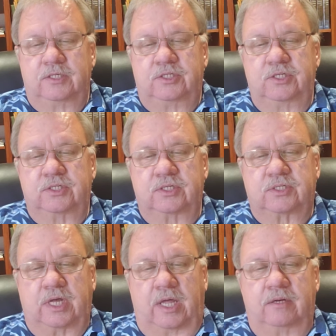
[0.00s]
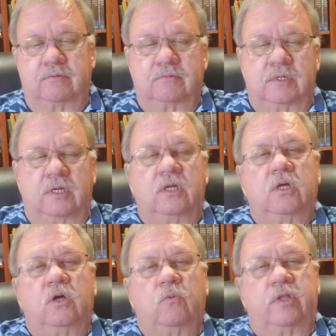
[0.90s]
Jesus said,
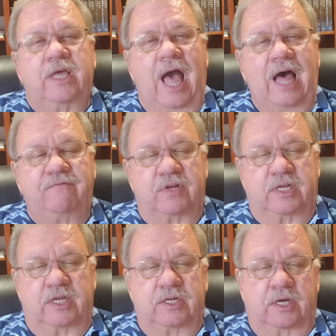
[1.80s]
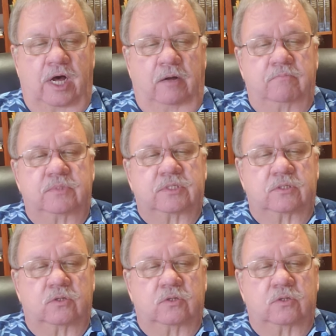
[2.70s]
"When the Advocate comes,